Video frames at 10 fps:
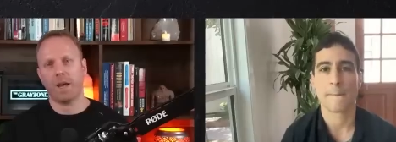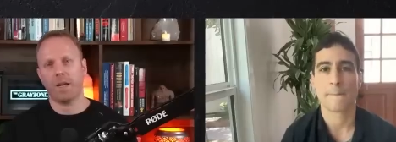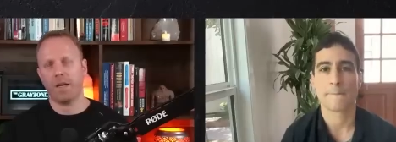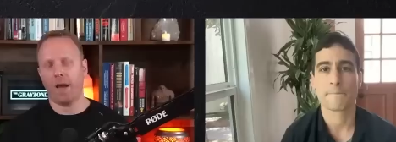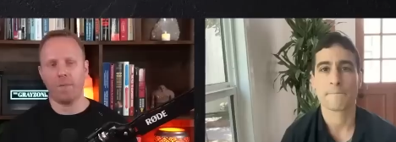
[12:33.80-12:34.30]

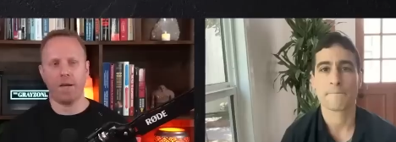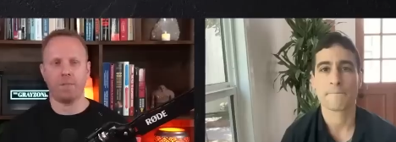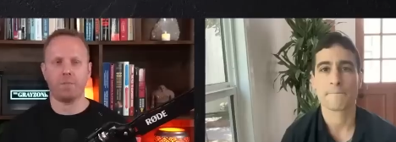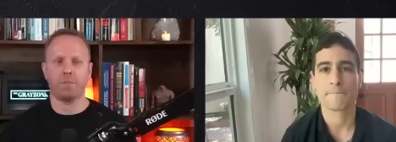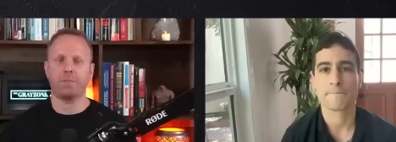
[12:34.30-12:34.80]
Speaker 1: Yeah, I
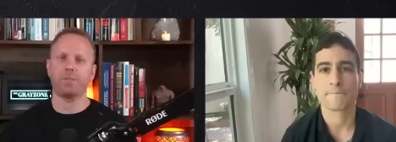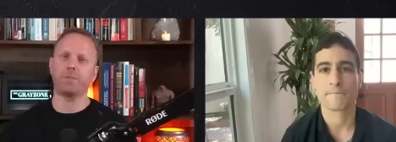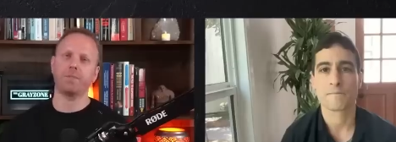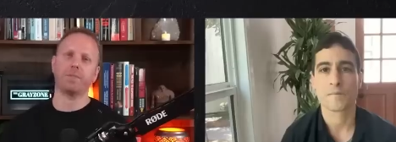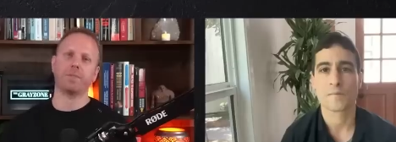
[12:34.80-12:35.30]
mean,
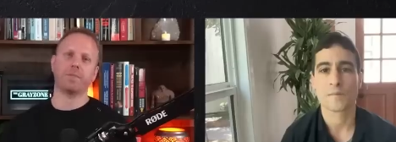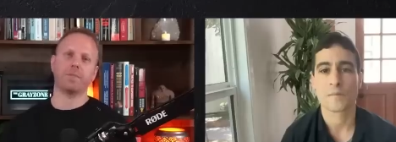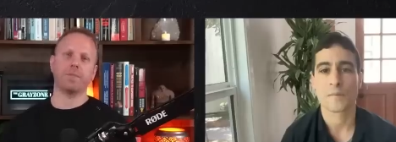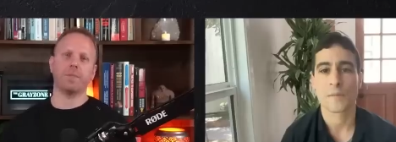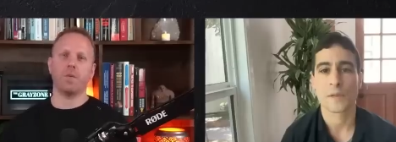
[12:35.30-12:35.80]

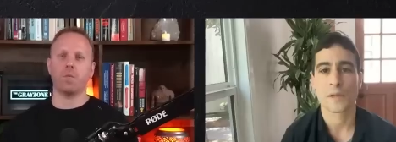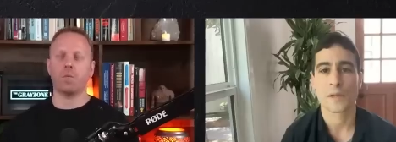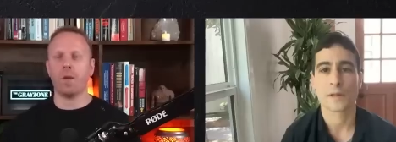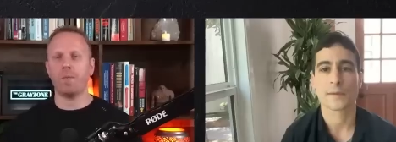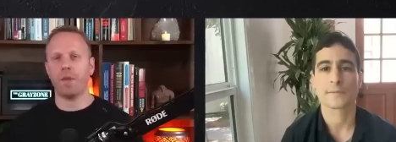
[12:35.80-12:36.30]

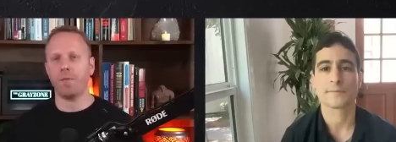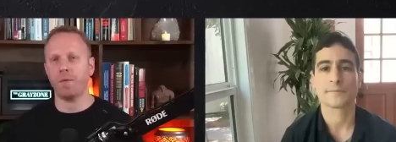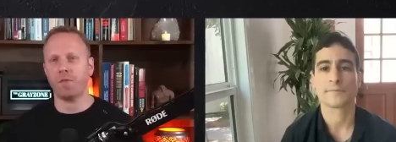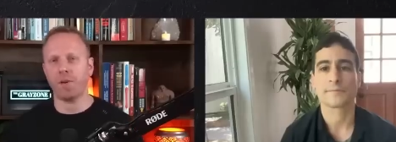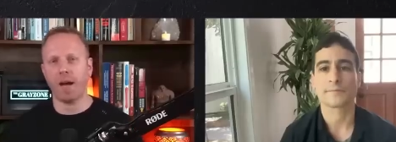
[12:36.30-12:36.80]
they they've
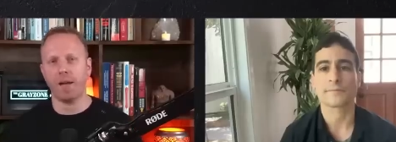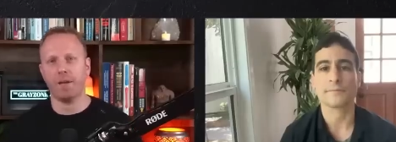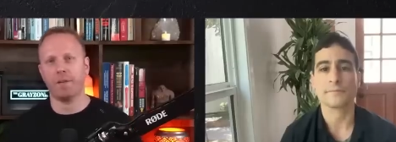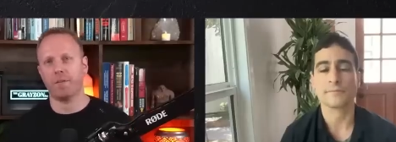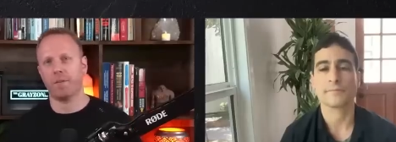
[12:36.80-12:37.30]
been
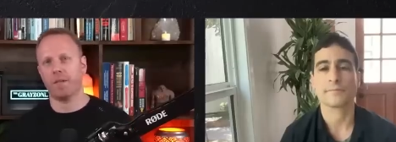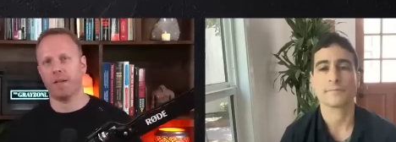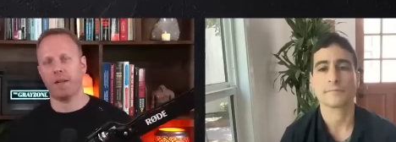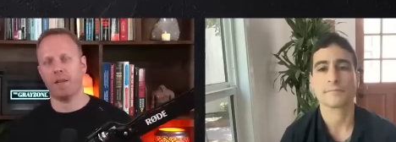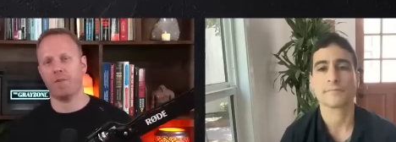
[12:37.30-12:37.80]
forgotten. The
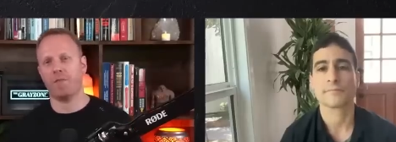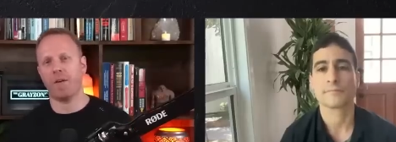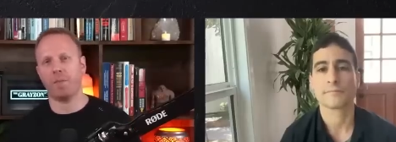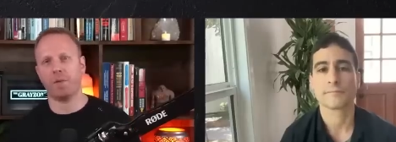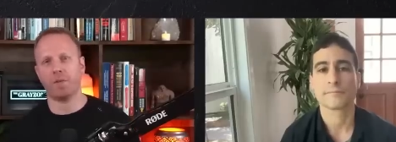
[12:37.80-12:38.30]
9/11
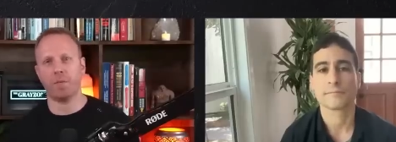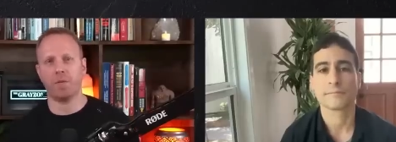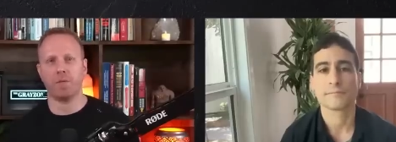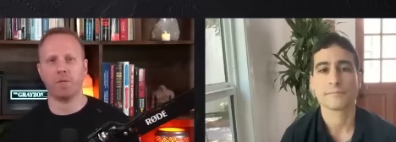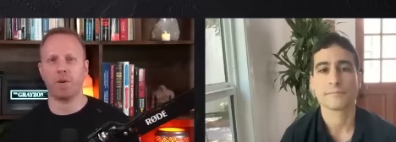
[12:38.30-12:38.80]
families have
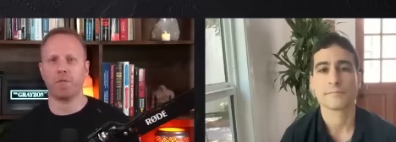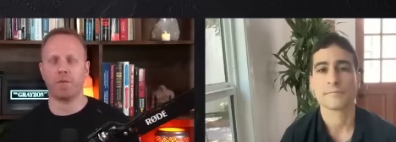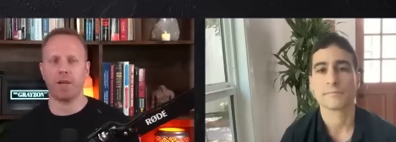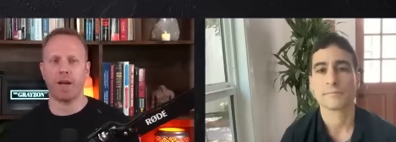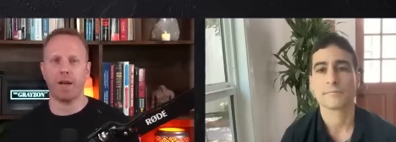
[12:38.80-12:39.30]
been sort of
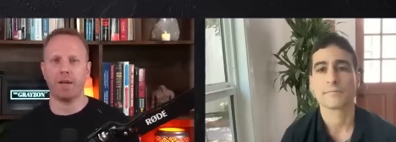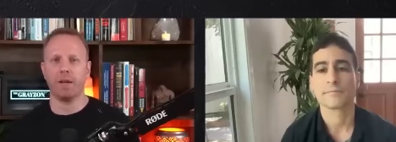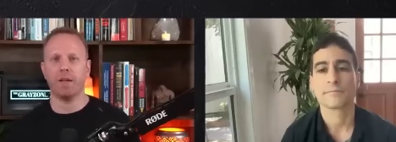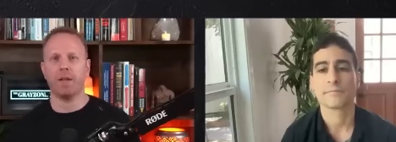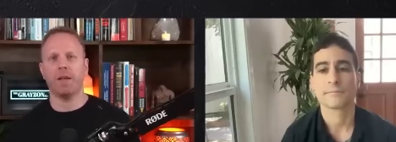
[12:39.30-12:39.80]

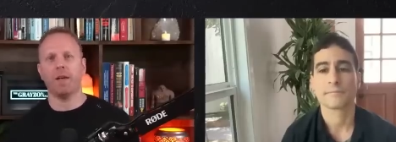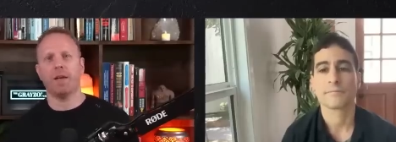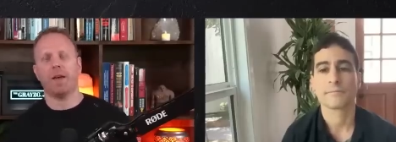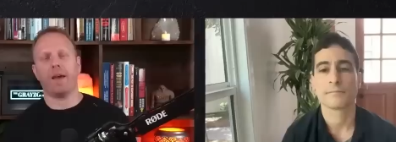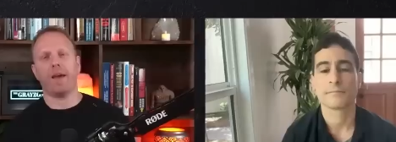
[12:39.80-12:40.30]
forgotten,
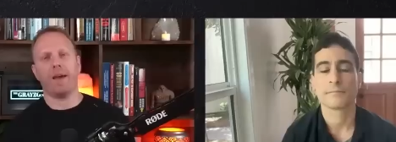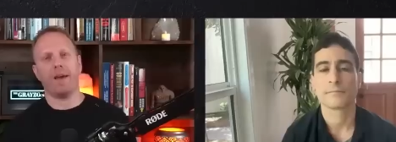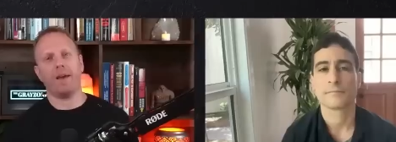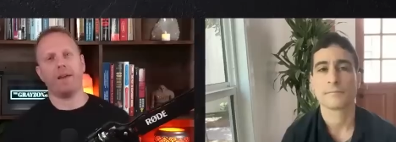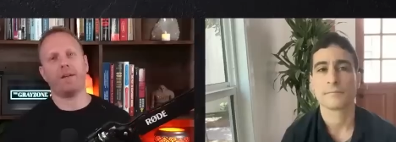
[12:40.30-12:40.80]

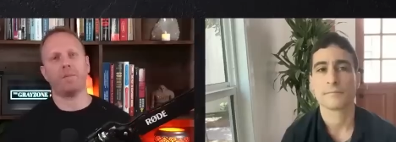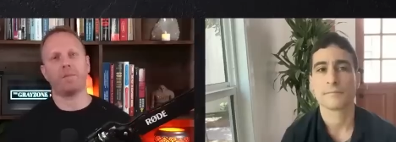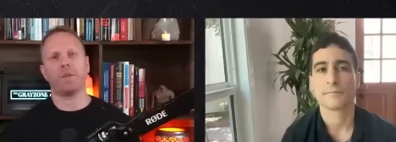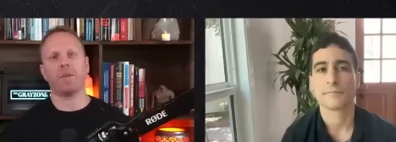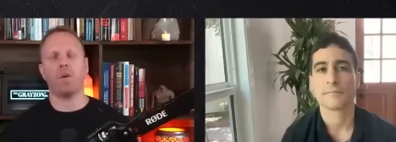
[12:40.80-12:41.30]
and
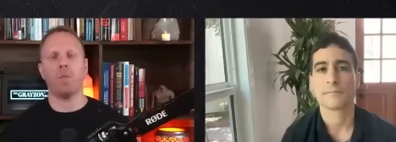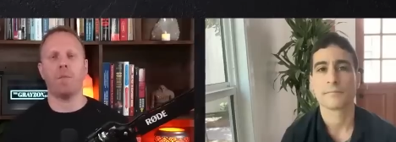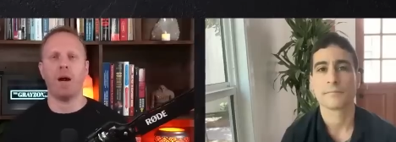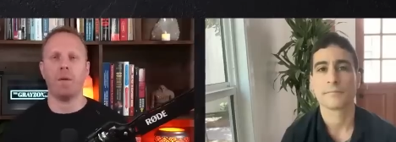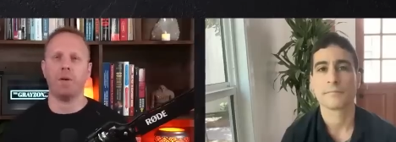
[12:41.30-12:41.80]

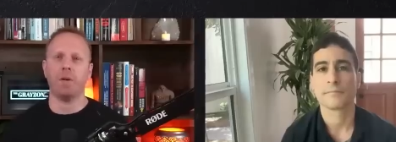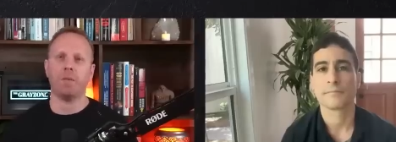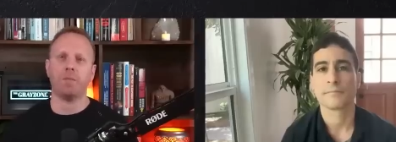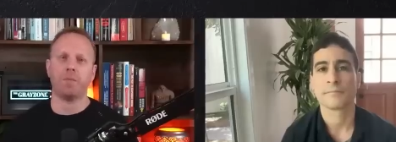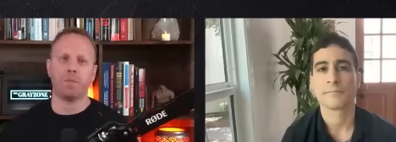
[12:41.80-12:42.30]

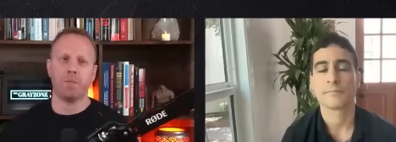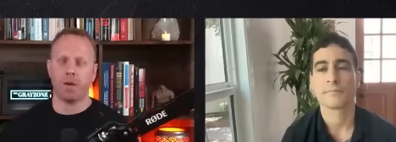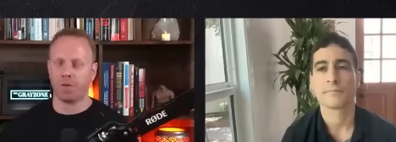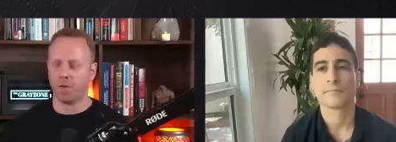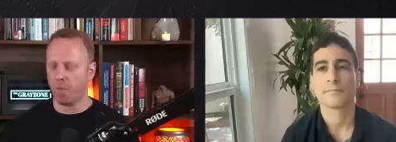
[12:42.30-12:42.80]
Obama
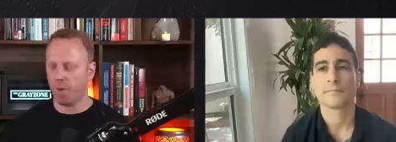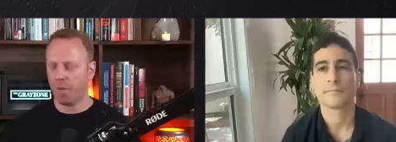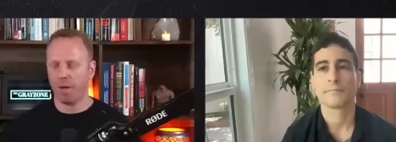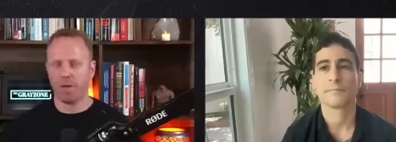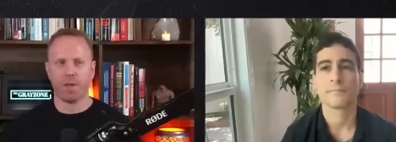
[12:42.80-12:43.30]
under
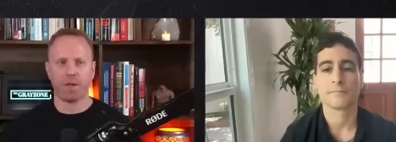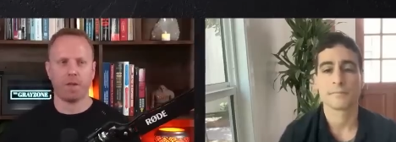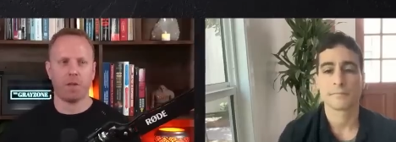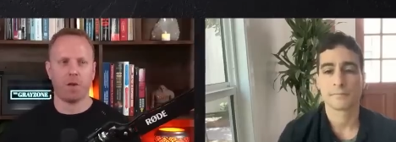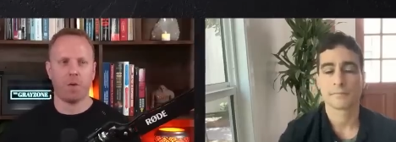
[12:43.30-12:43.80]
Obama, I think
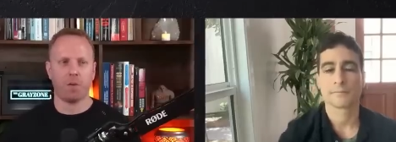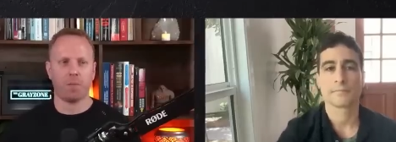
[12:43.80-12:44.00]
a law was